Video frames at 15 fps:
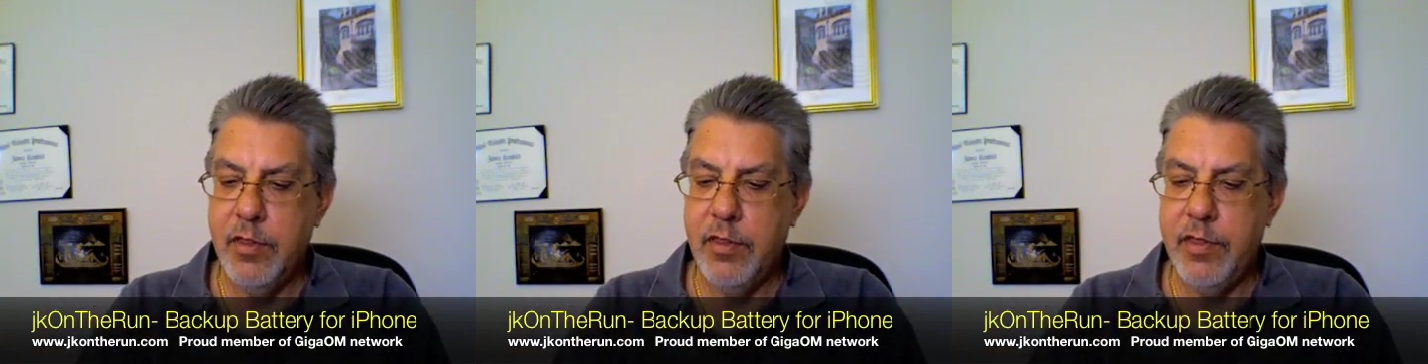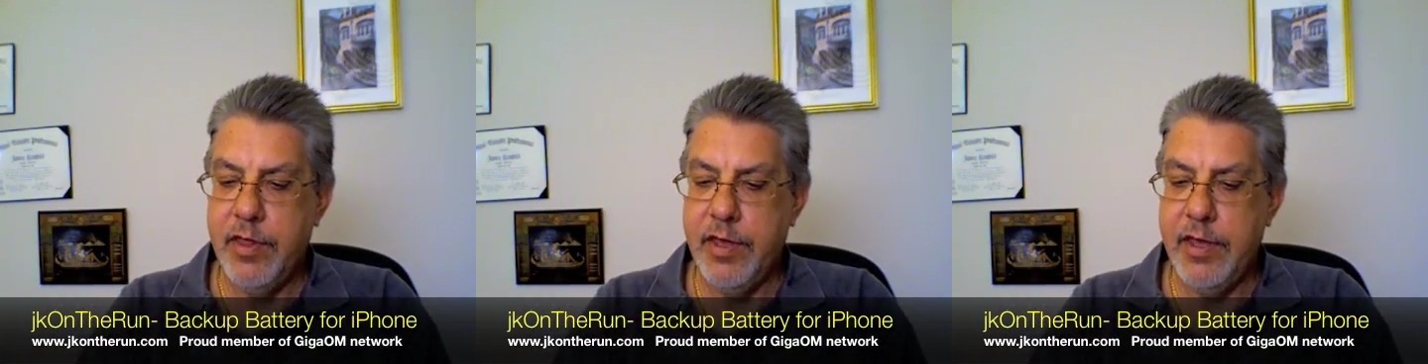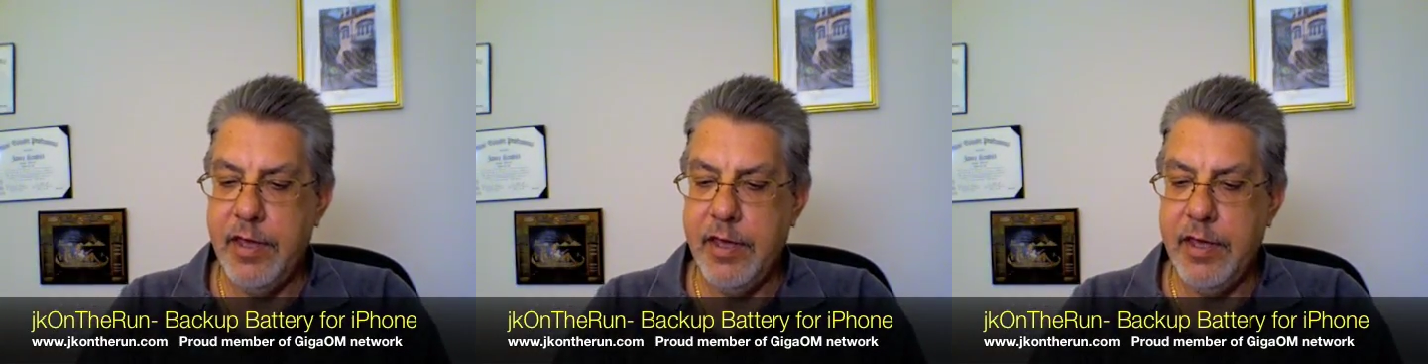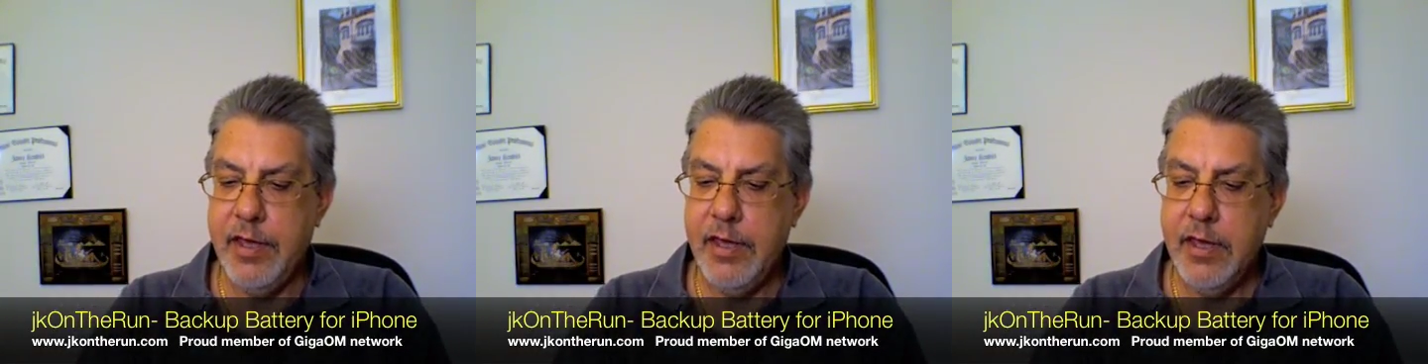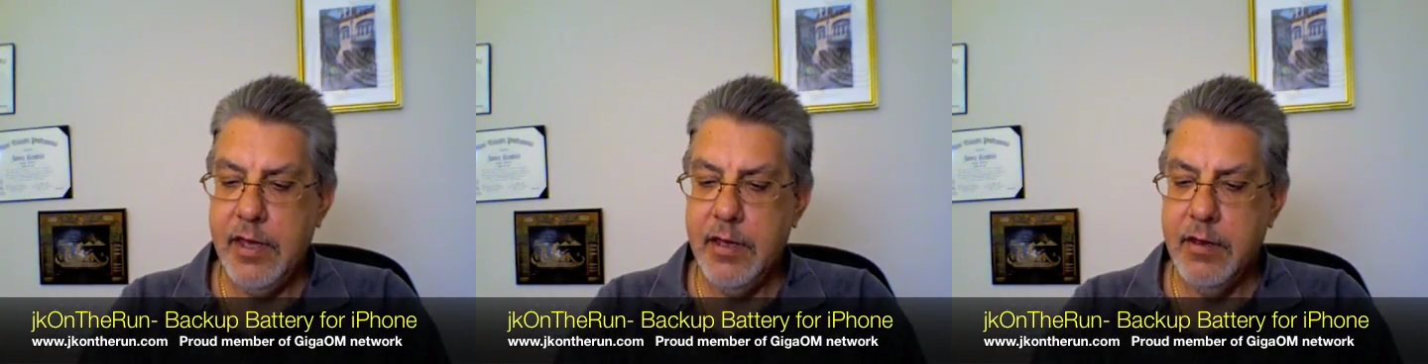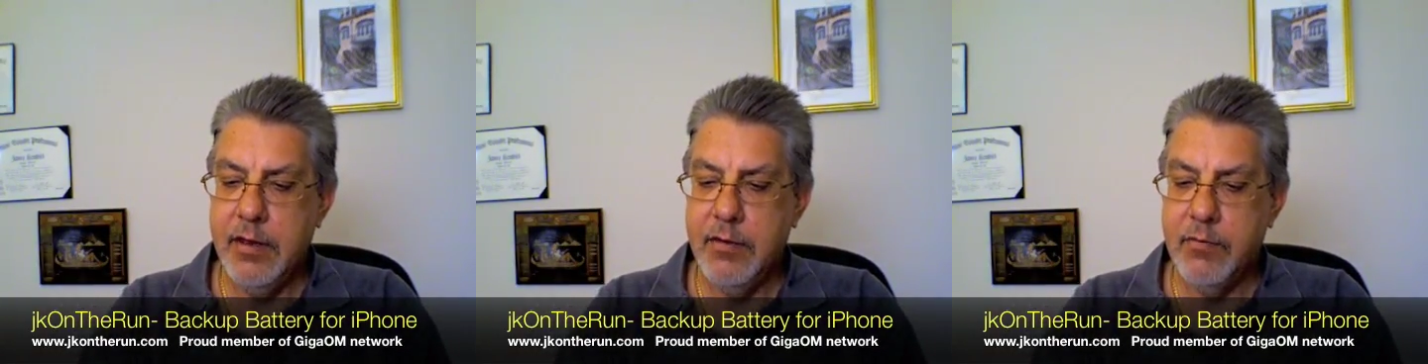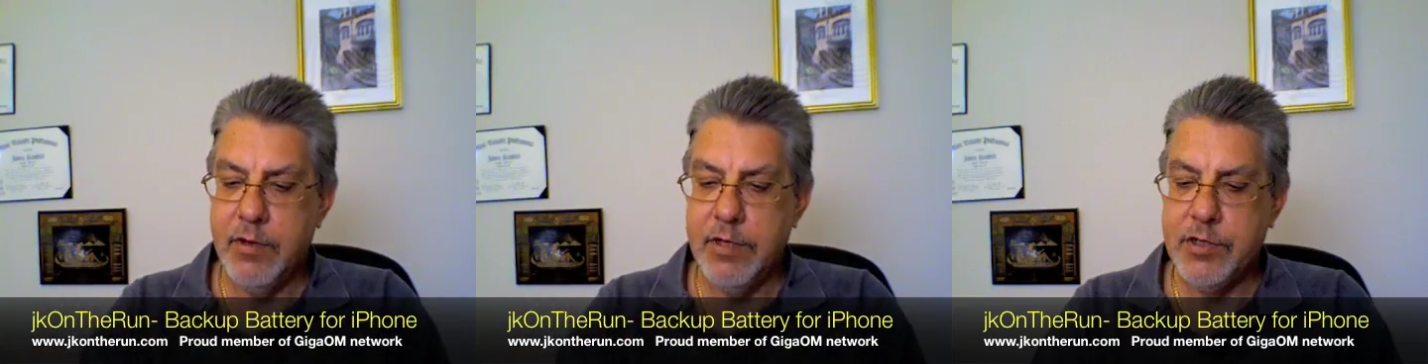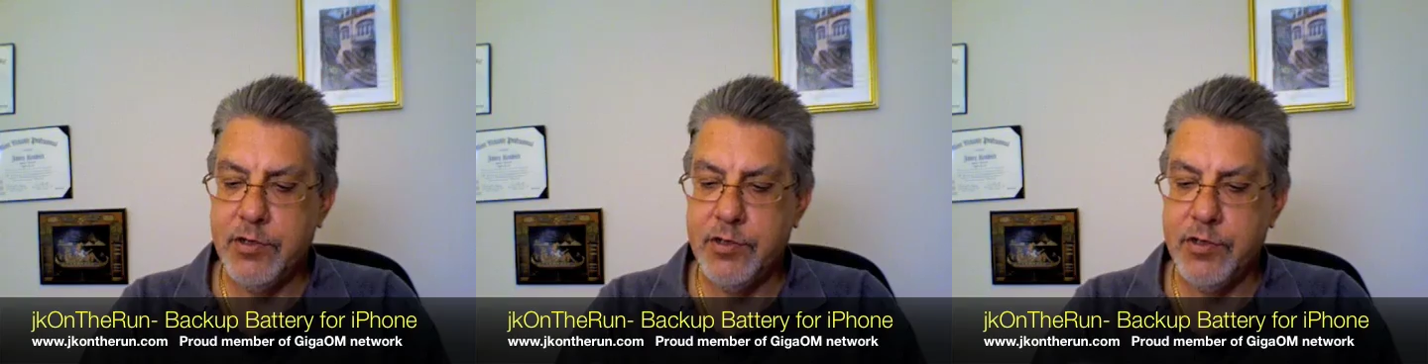the
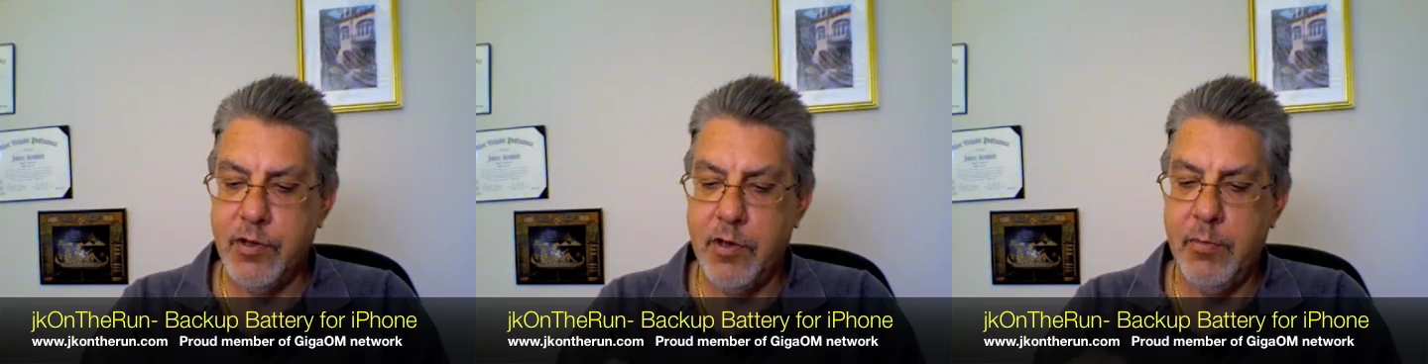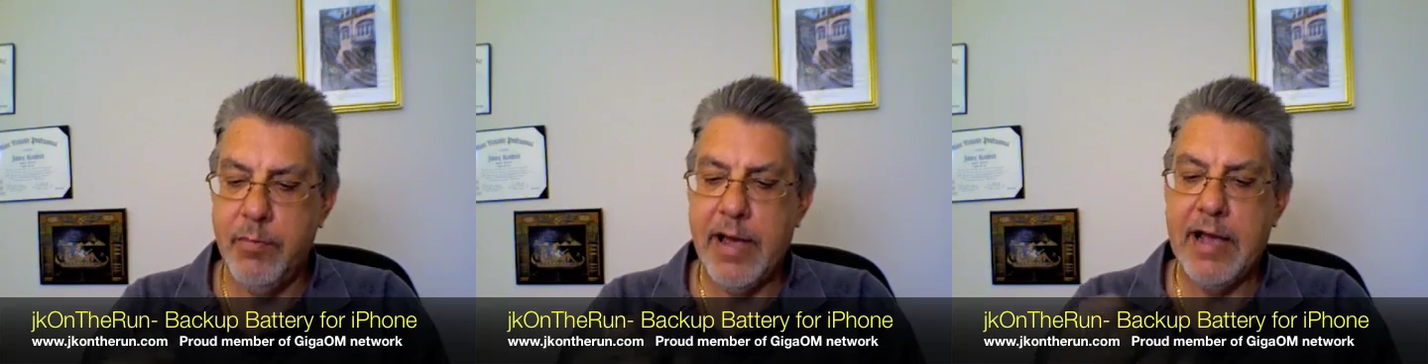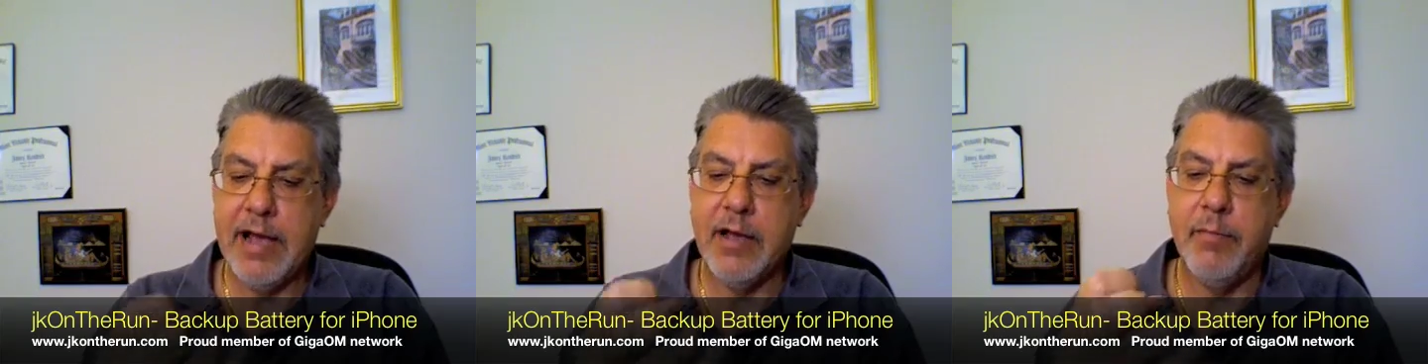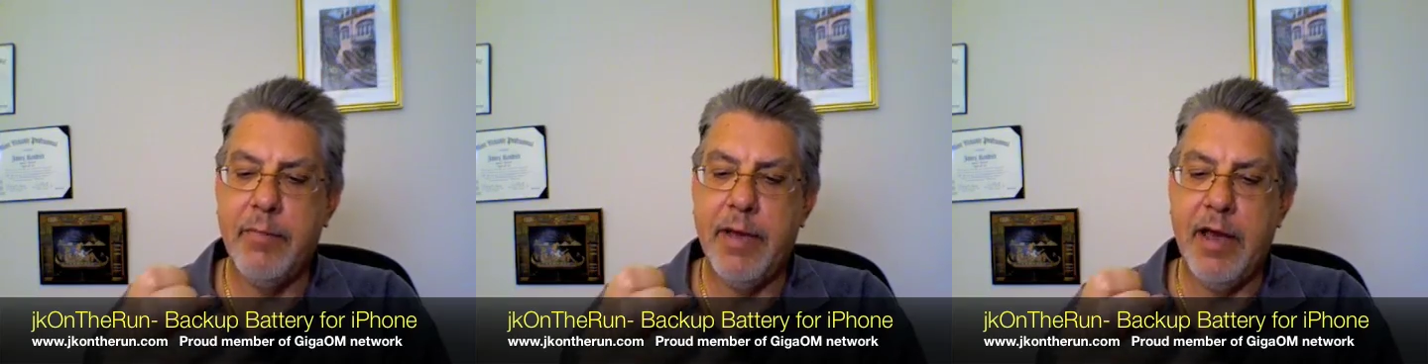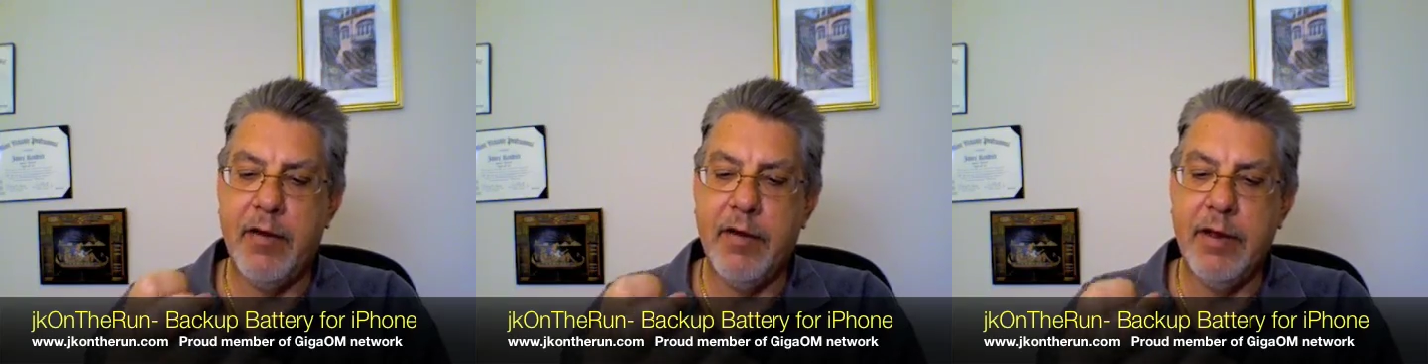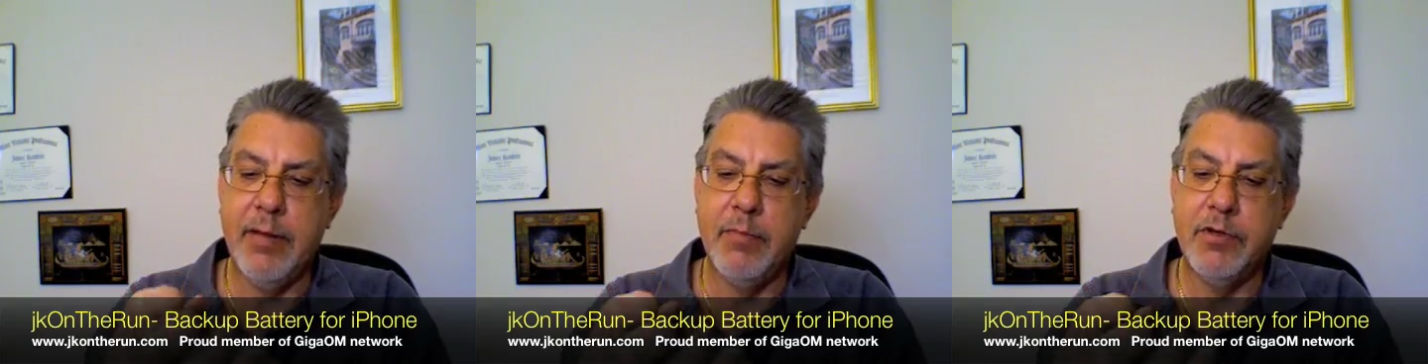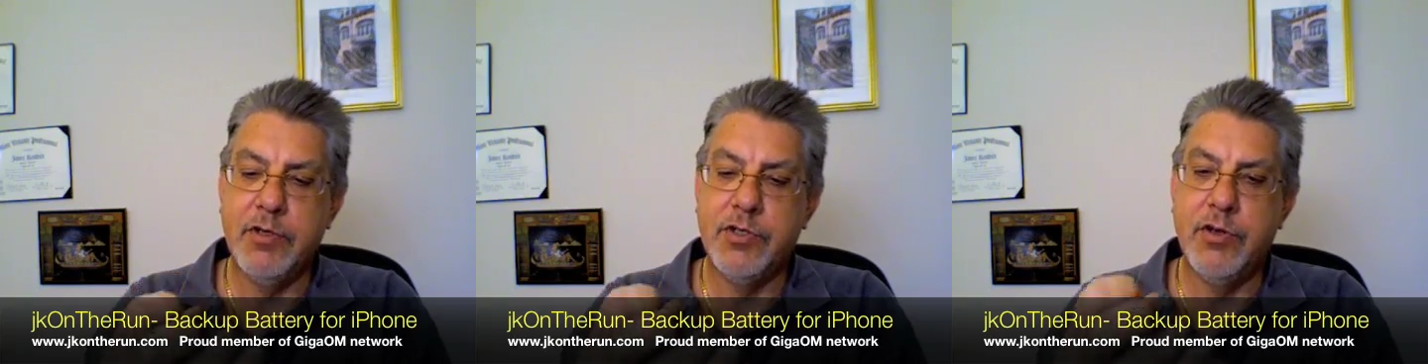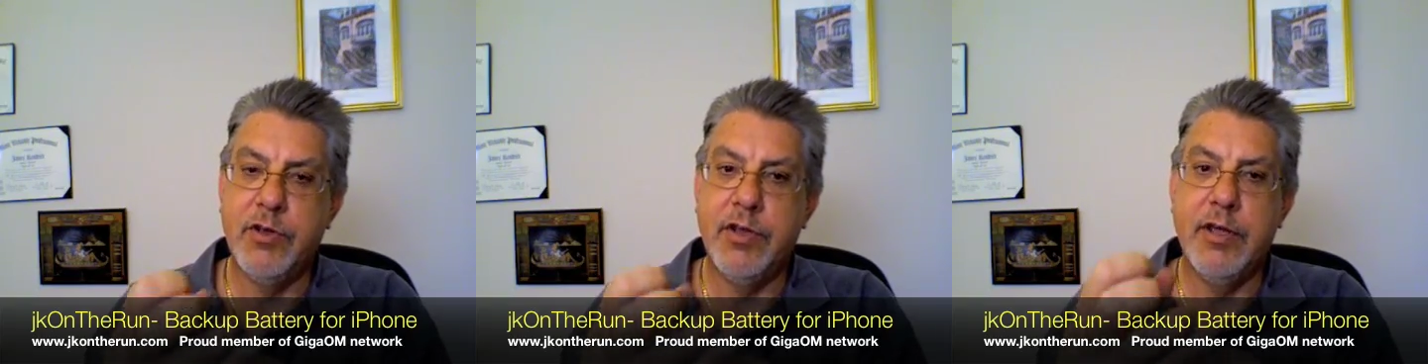Richard Solo backup battery. I'm going to
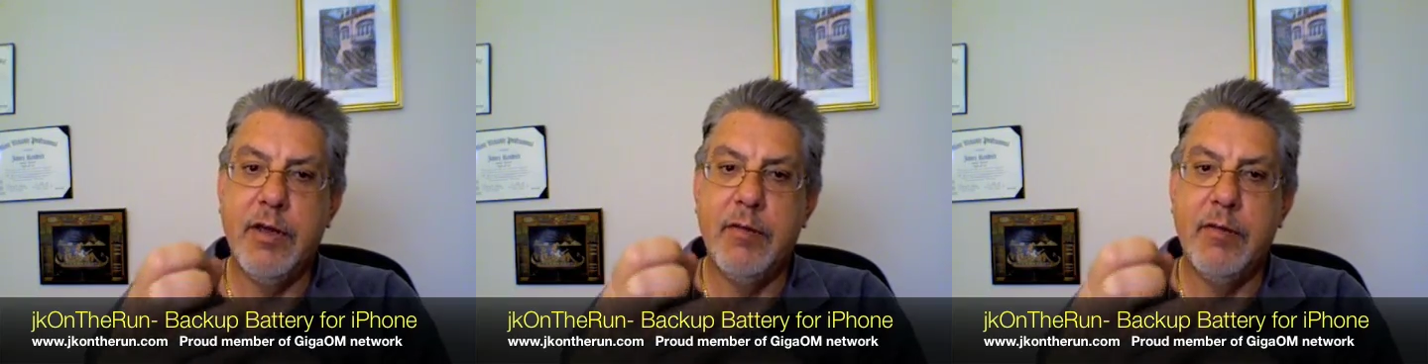show you.